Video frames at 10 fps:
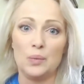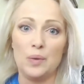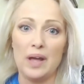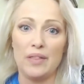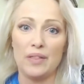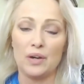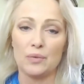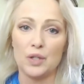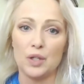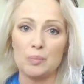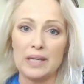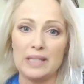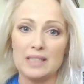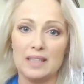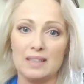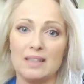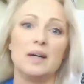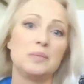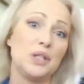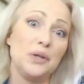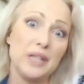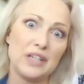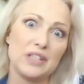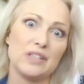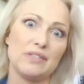with a group. I did 2 years